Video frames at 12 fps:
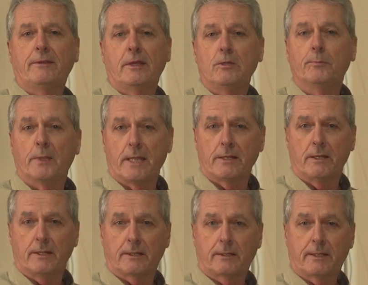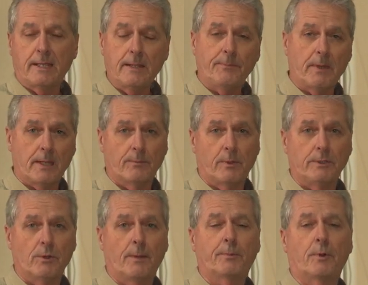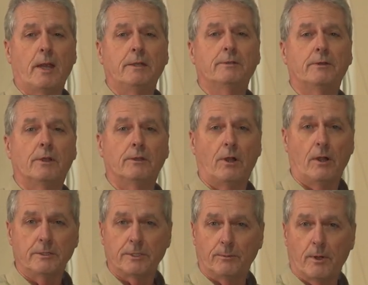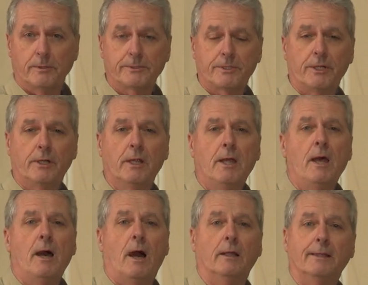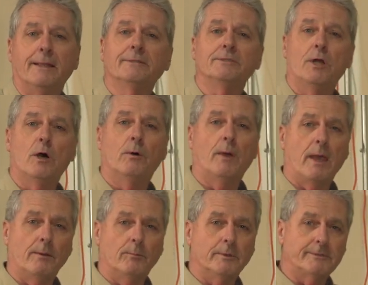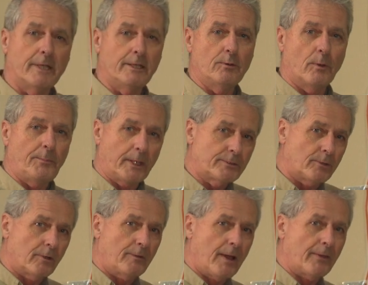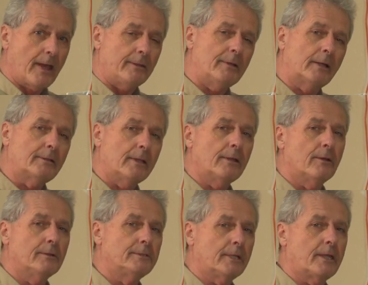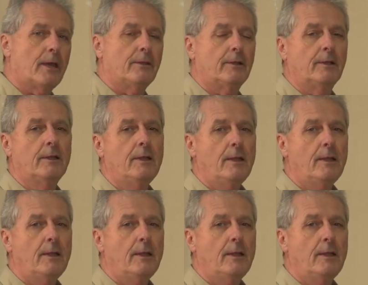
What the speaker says: that you plan on keeping when you upgrade to the larger roaster, let us know, and we'll send you a picture of how that ducting goes together,